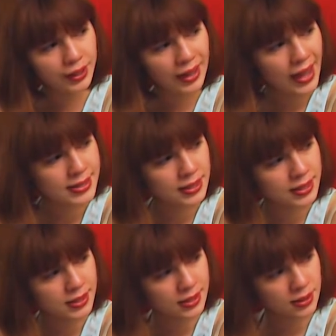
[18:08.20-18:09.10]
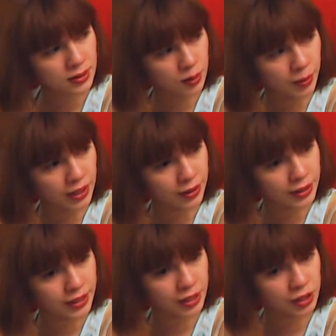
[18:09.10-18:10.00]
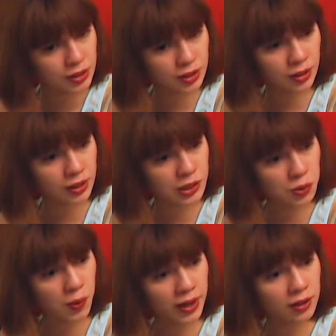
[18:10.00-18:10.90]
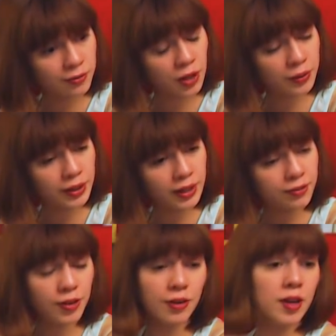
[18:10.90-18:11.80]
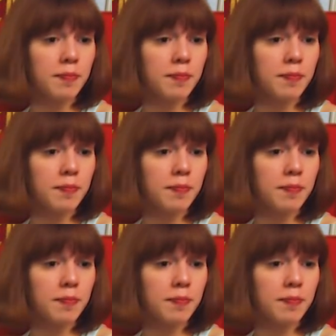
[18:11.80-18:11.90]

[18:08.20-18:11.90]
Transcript: hasn't necessarily made their intentions clear as to why they're following Nick Fury,